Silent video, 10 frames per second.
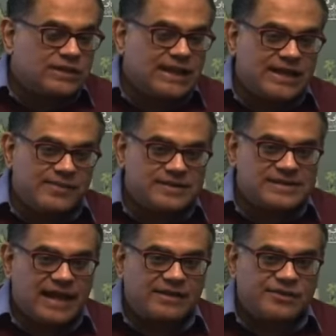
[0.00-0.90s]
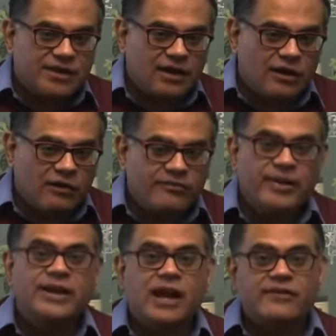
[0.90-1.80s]
than 80% of
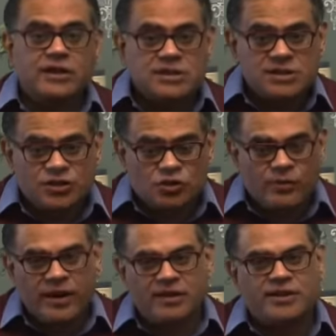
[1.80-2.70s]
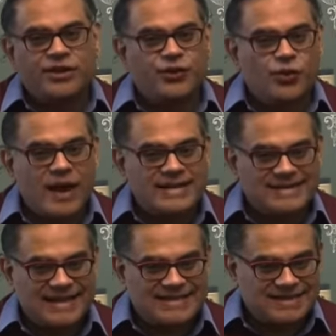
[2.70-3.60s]
media we consume in the US
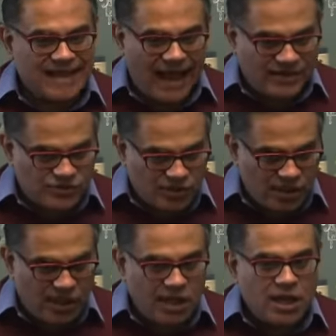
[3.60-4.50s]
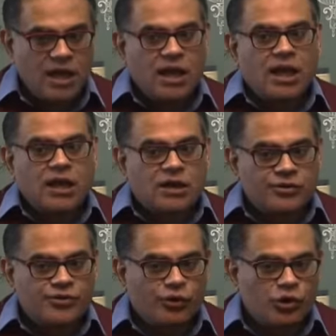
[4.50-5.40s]
is actually
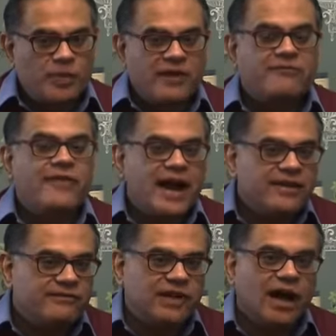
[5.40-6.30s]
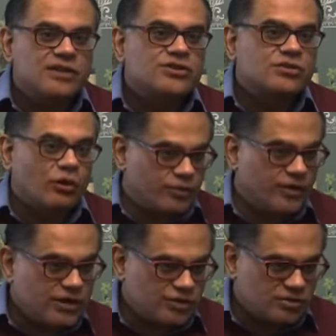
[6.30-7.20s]
controlled by five large
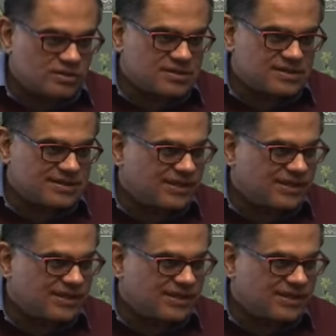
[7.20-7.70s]
corporations.